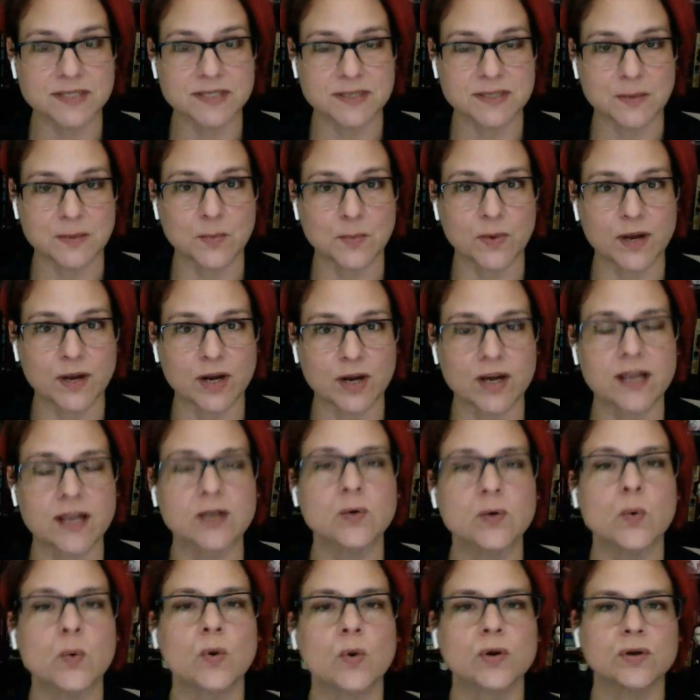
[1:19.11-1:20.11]
somewhere
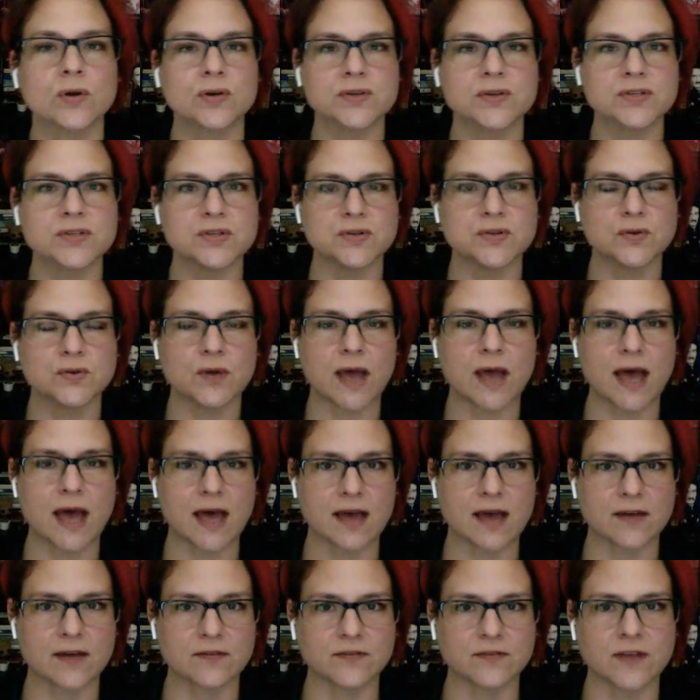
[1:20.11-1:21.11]
in order to
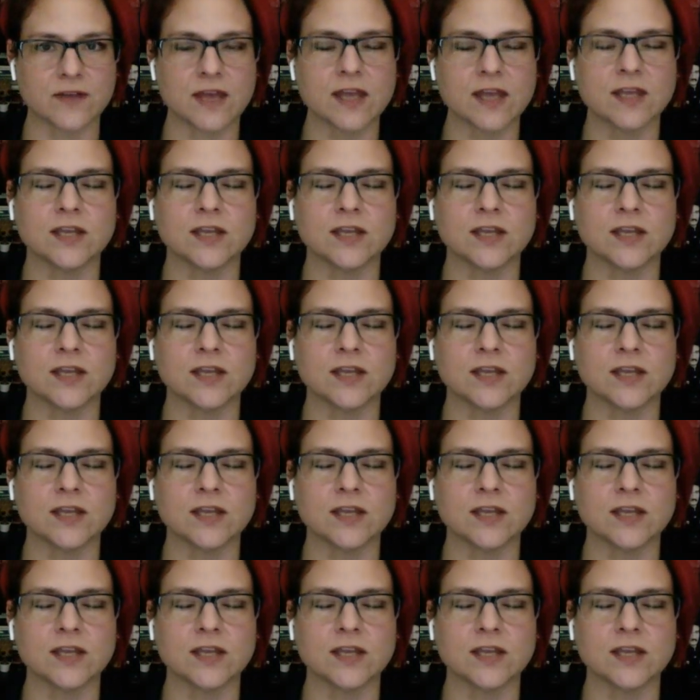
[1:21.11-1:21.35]
have,